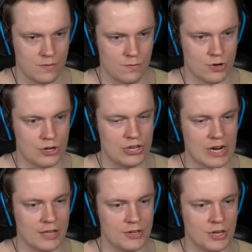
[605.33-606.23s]
Worst
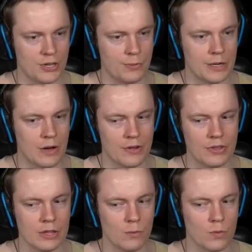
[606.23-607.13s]
challenge on the wheel? I
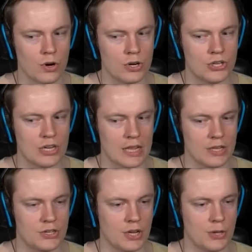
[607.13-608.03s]
think the worst
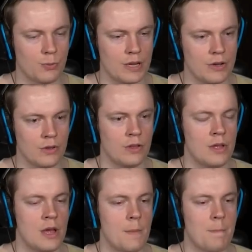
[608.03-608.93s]
challenge on the wheel
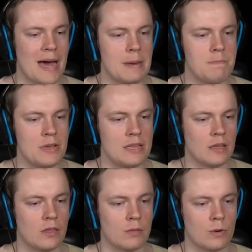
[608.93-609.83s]
might be the
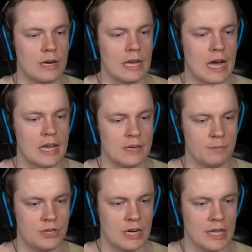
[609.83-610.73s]
three
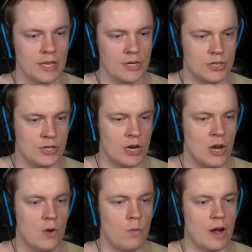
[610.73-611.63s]
items challenge
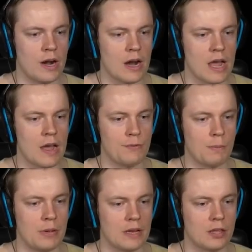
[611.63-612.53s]
where I have to
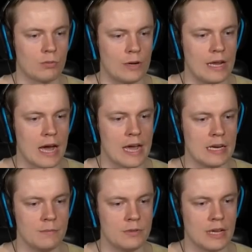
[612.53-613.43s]
pick three
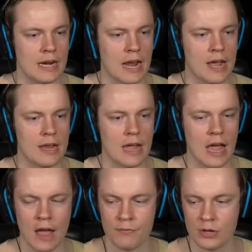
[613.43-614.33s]
items and I
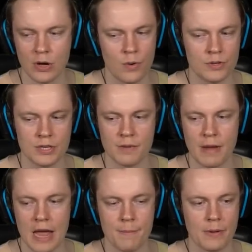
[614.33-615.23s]
have to go into the
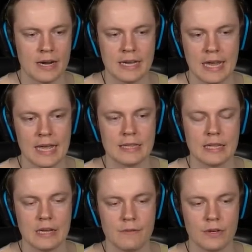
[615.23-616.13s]
map and I can't
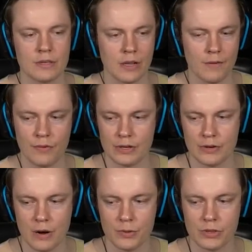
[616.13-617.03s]
leave until I figure
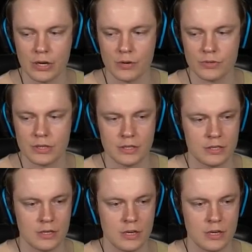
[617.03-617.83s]
out what the ghost is.